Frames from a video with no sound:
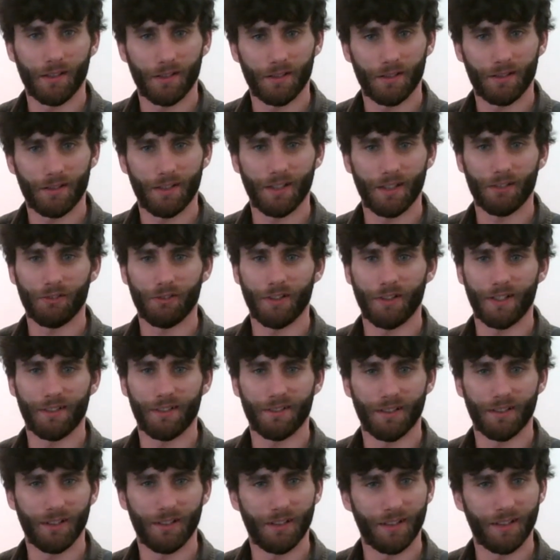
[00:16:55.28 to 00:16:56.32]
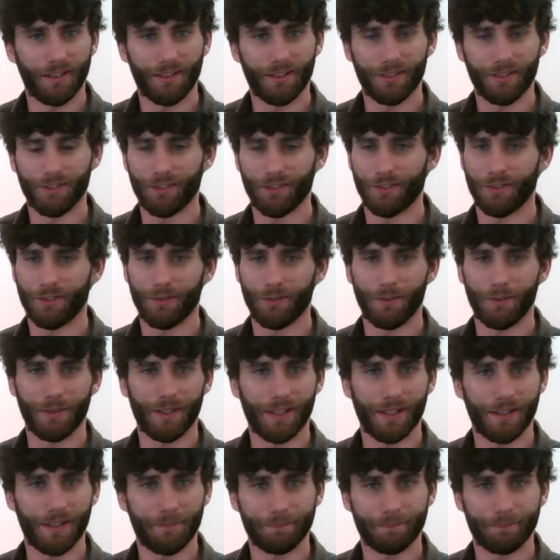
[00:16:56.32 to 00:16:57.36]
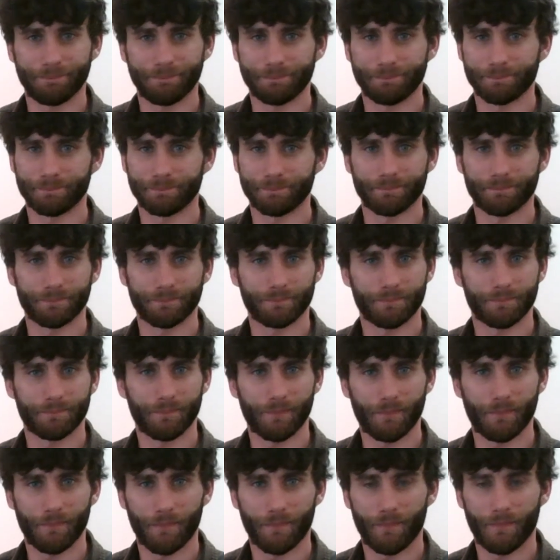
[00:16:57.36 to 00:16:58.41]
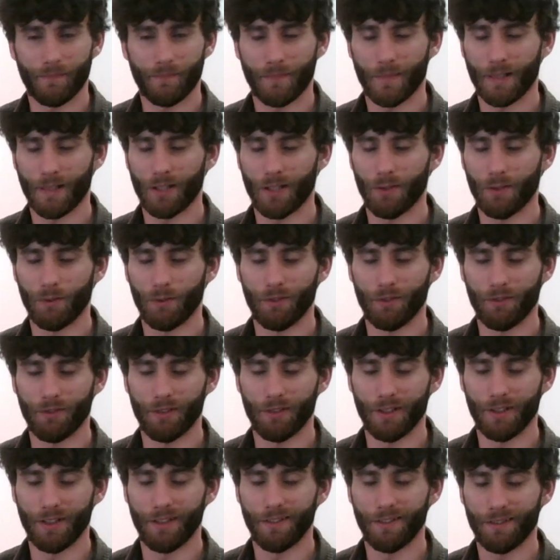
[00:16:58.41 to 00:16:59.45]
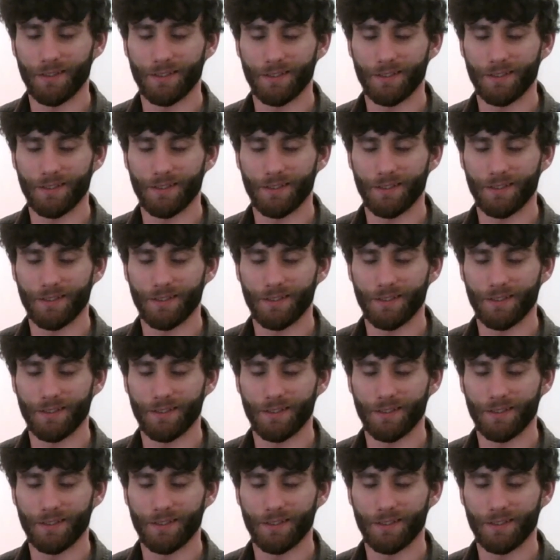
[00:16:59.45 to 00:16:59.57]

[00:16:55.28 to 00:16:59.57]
take great delight in just doing that. Close your eyes.